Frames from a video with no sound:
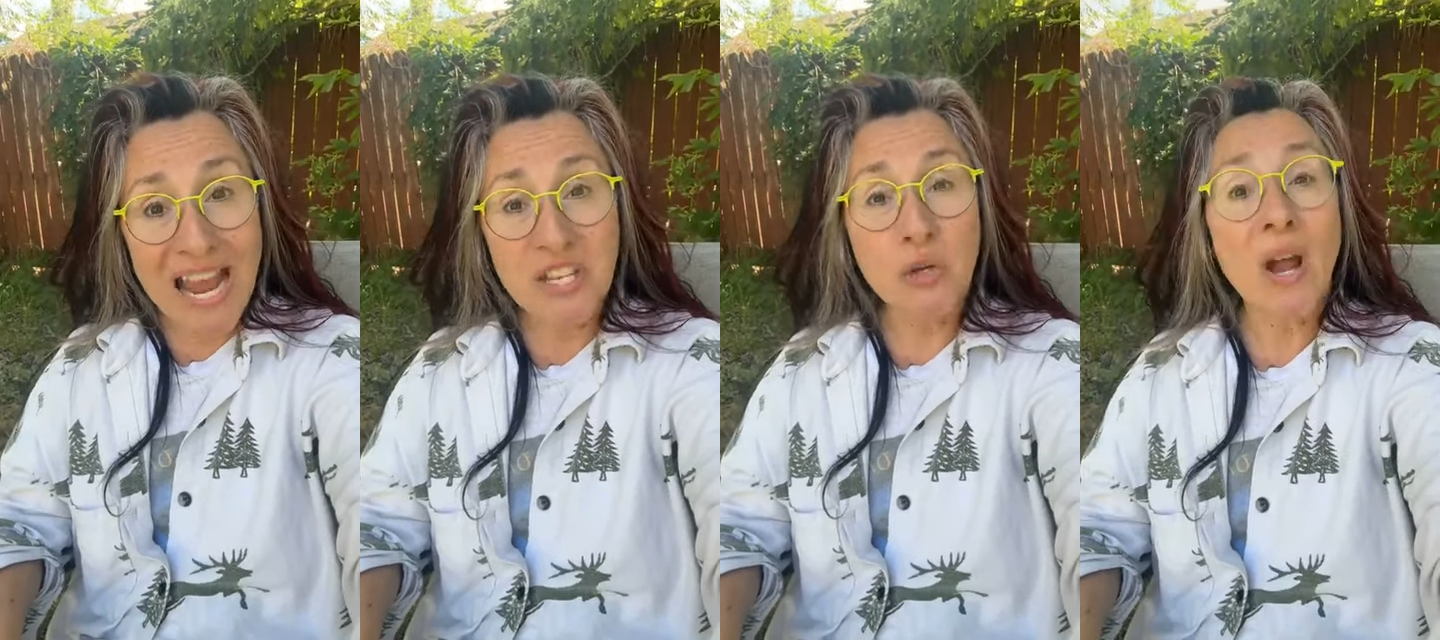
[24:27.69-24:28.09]

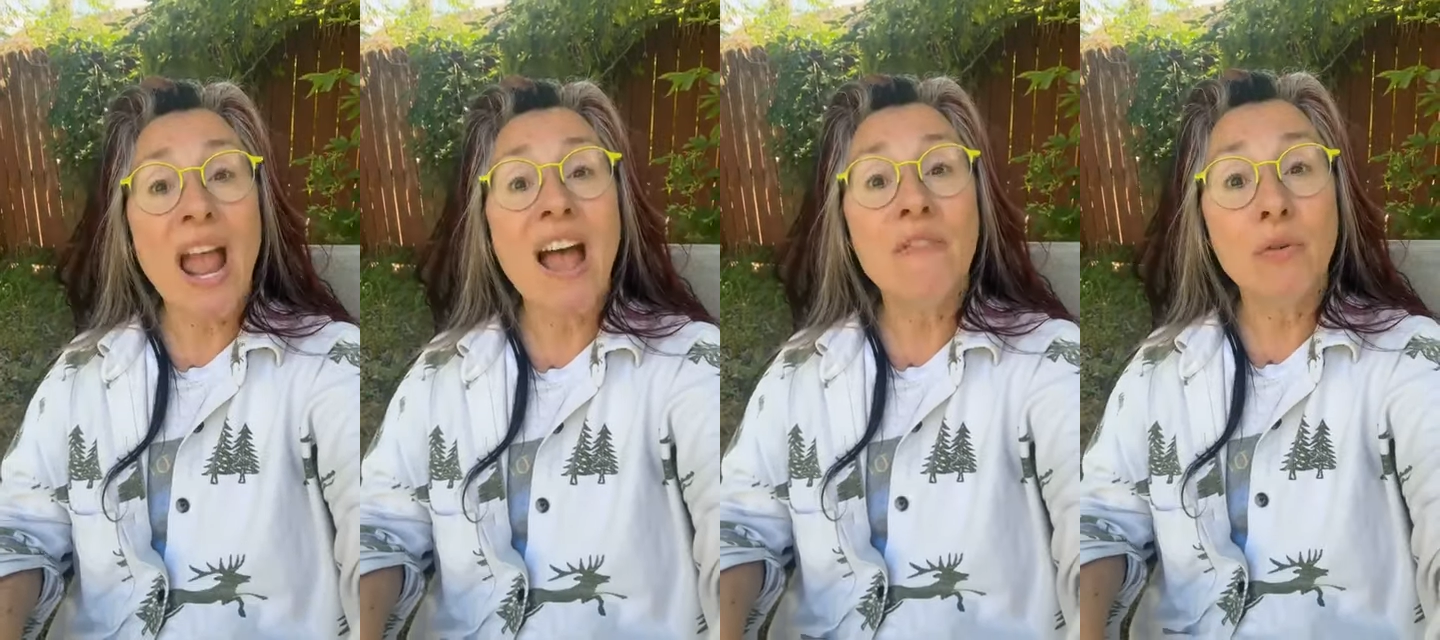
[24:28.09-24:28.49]
and your
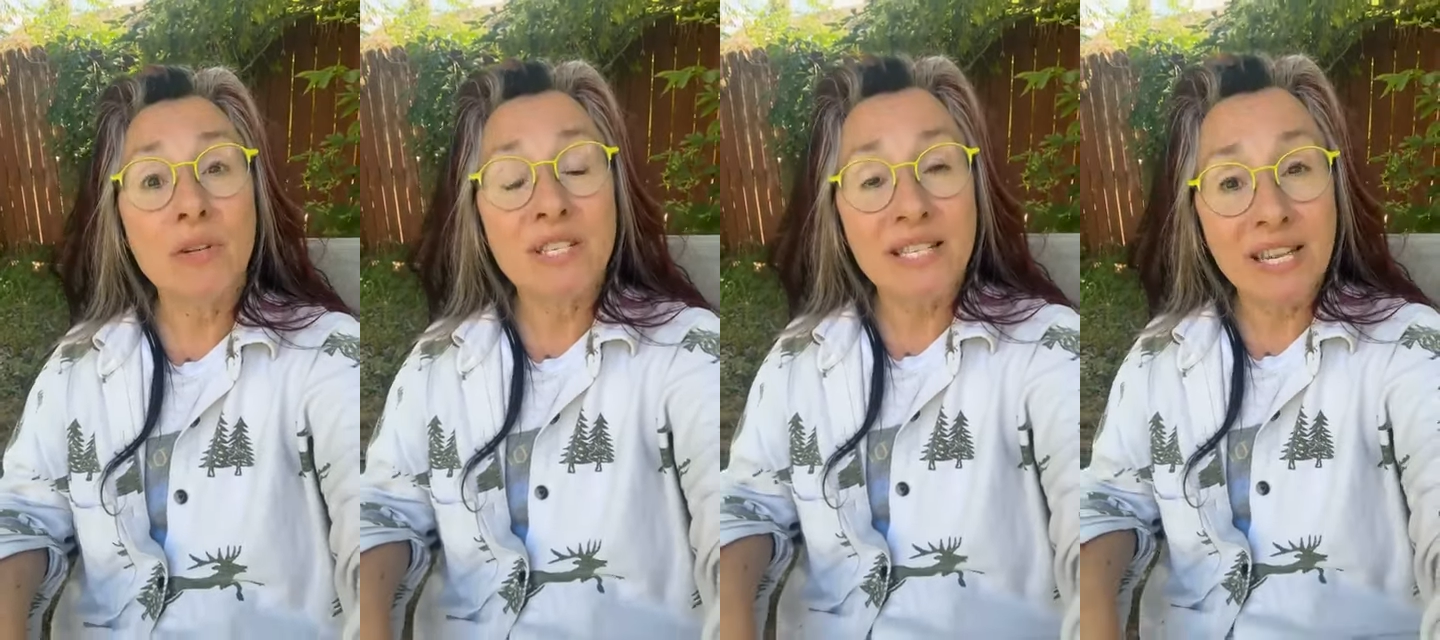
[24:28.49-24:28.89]

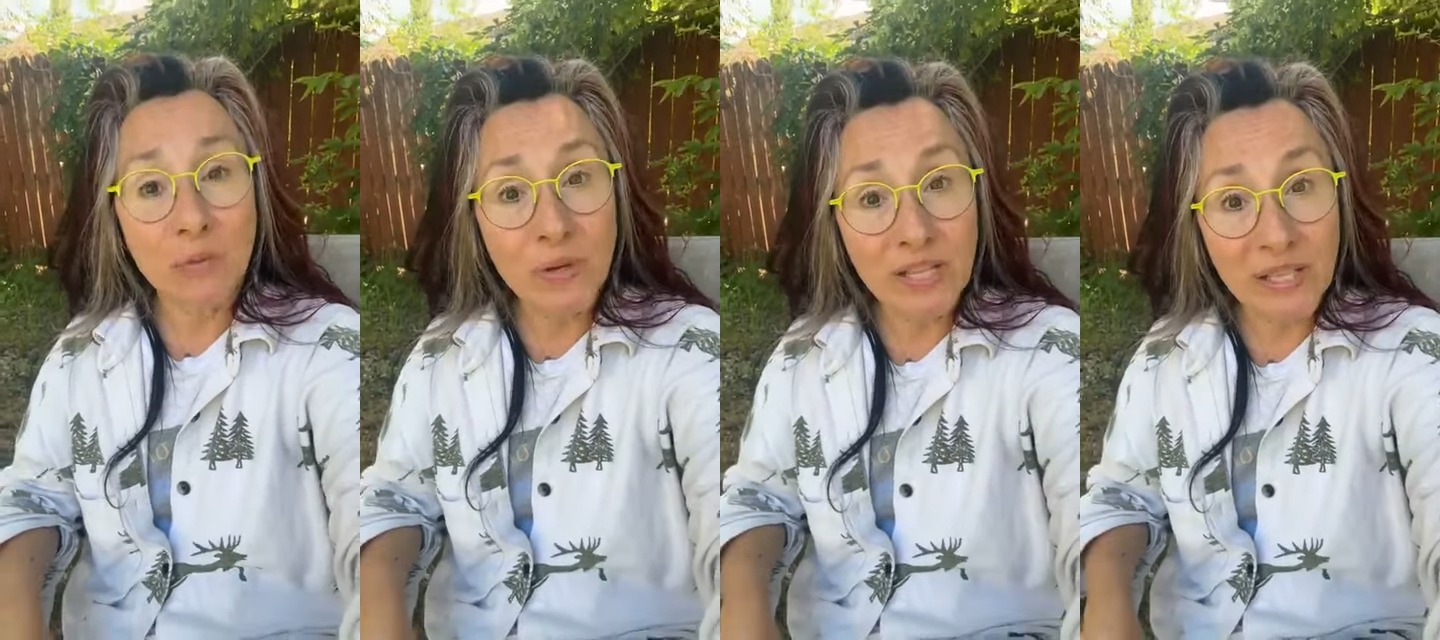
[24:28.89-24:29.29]
avarice to
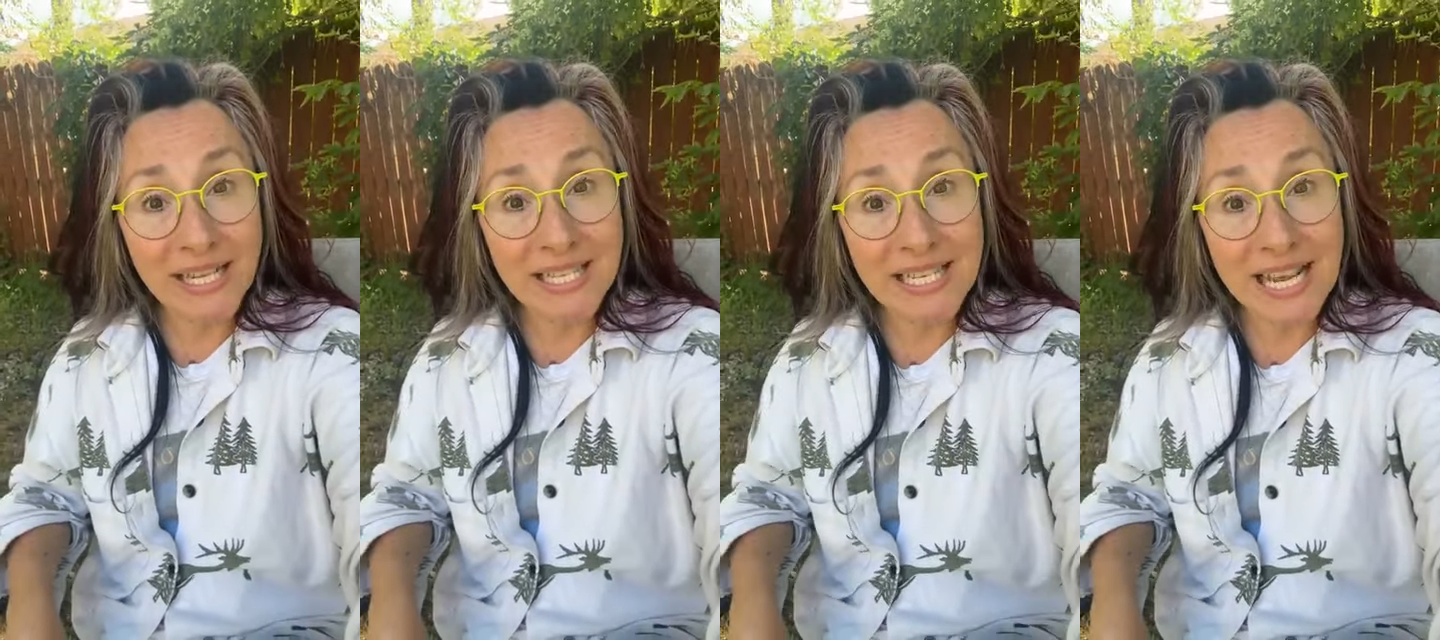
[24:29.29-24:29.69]
get
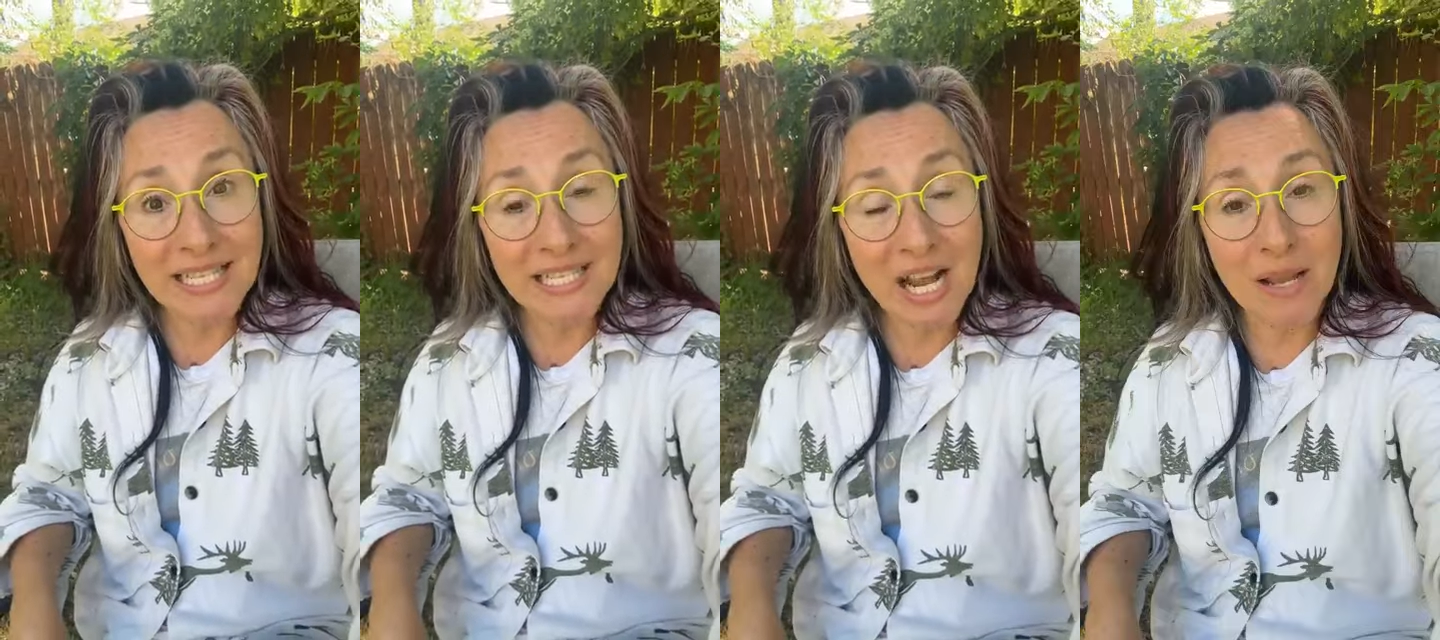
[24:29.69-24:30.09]
reelected
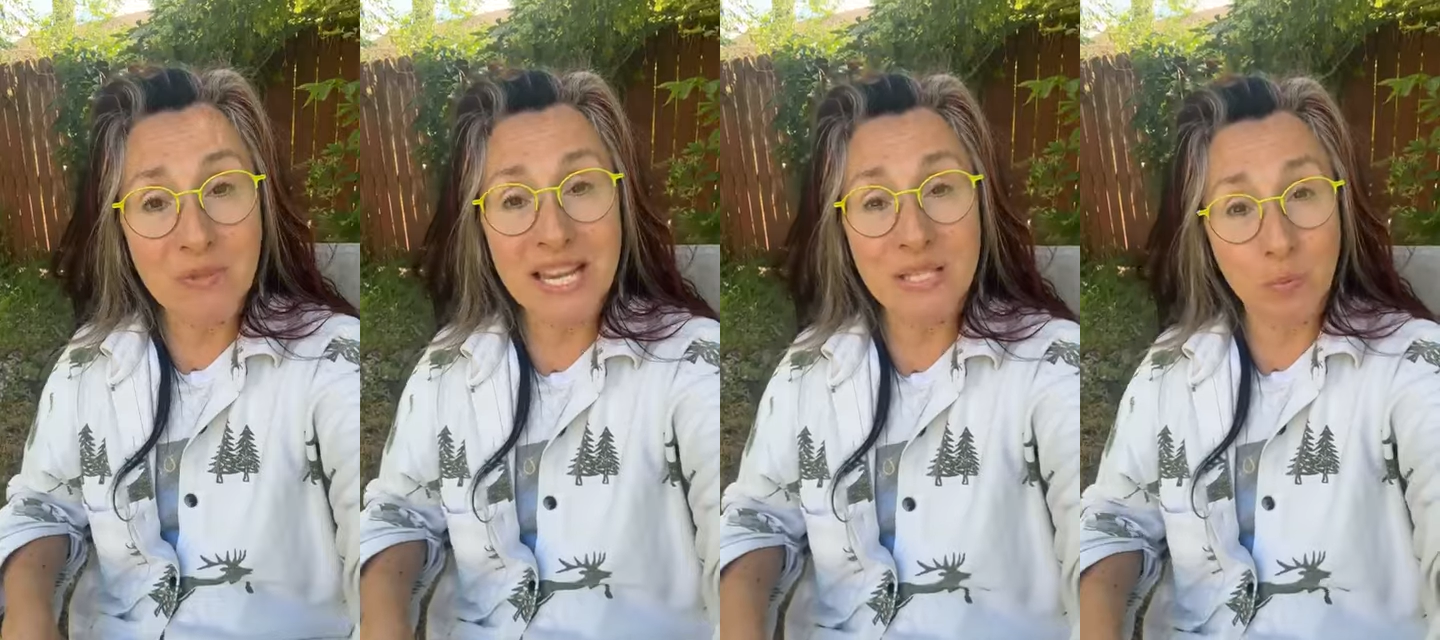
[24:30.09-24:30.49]
next
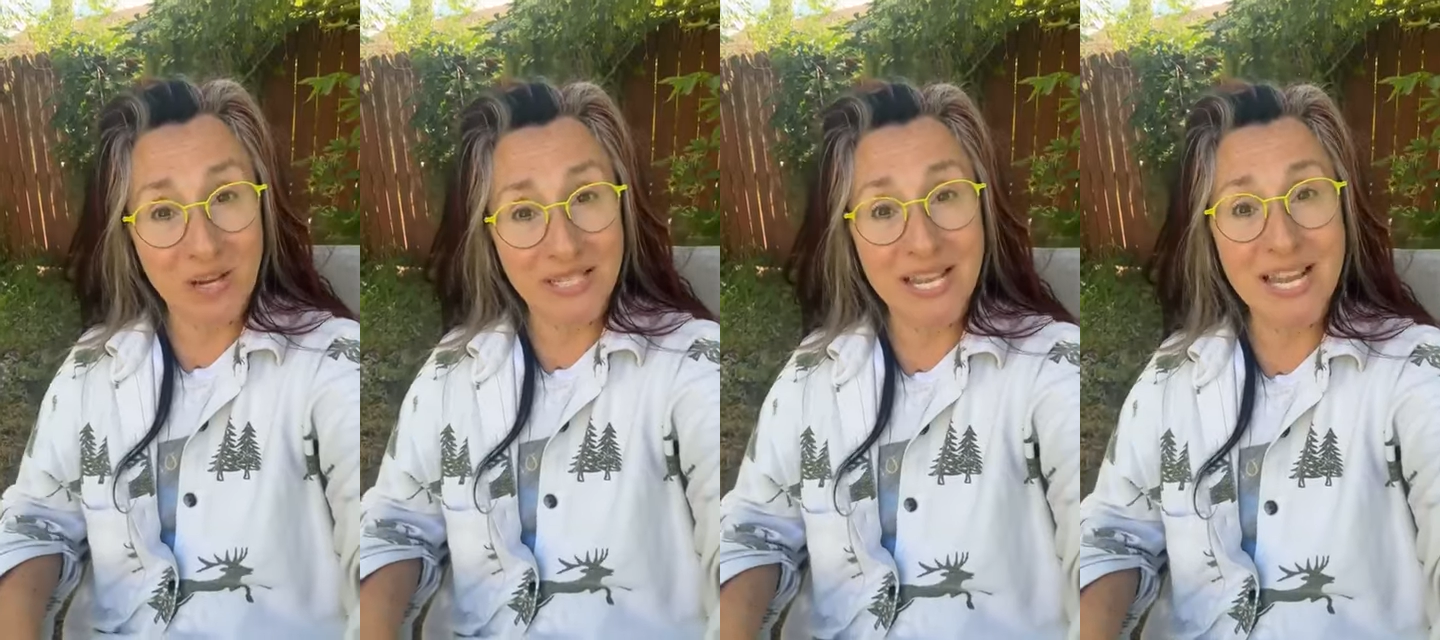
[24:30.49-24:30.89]
time takes
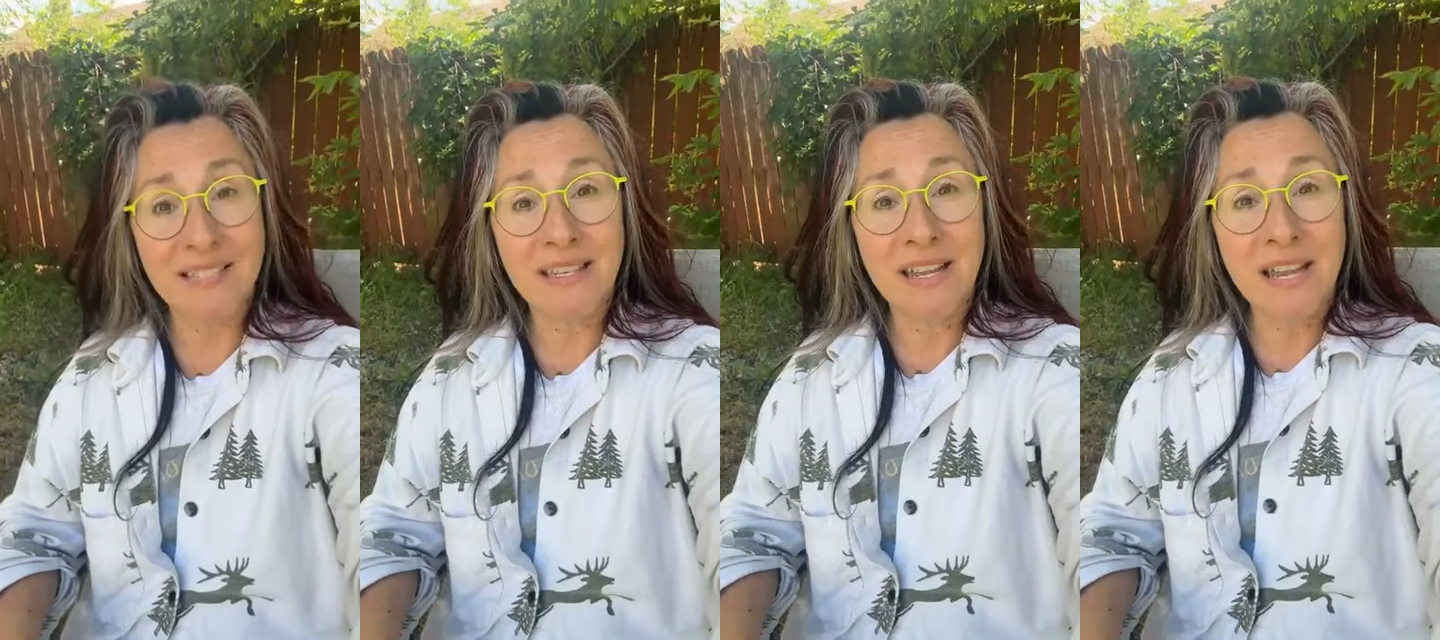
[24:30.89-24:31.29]

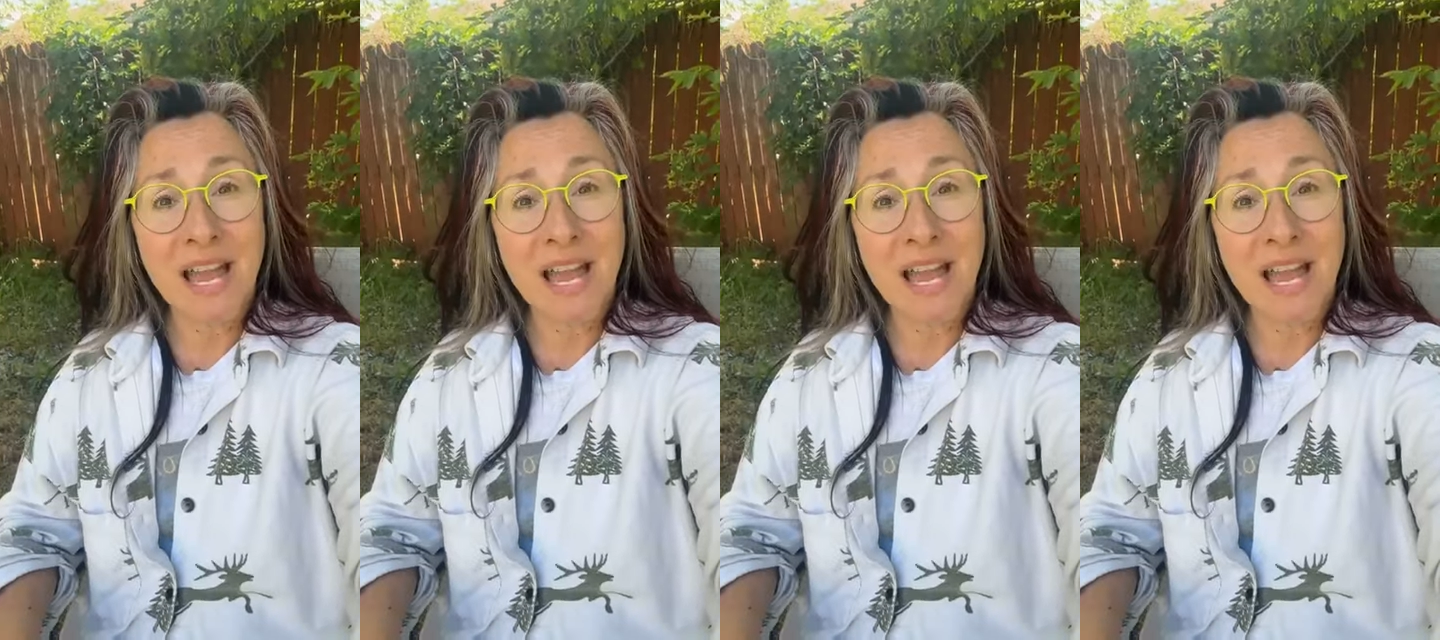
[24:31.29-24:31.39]
precedent,